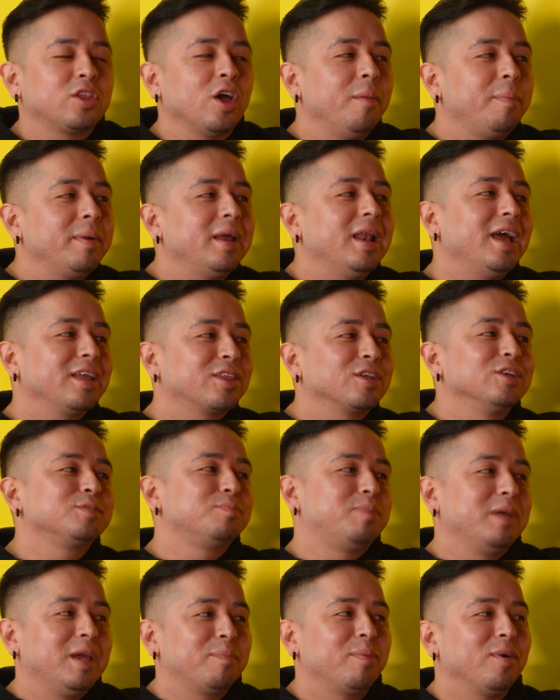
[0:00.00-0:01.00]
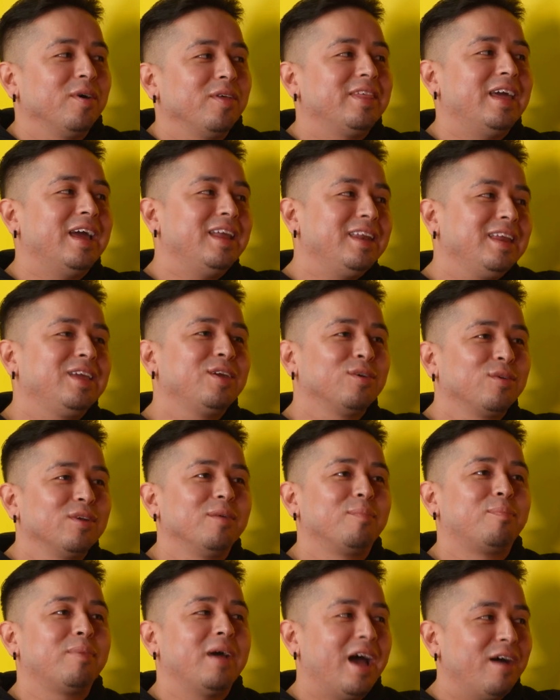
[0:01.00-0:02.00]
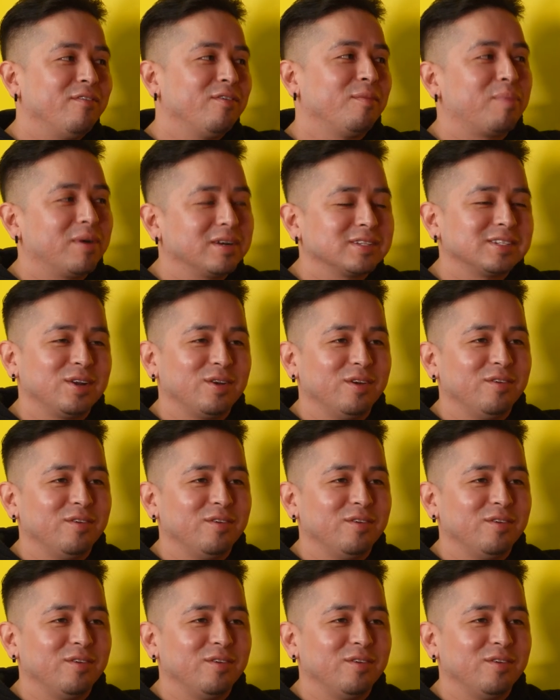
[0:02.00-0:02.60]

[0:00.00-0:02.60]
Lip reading: don't be like those people that need you to have a personal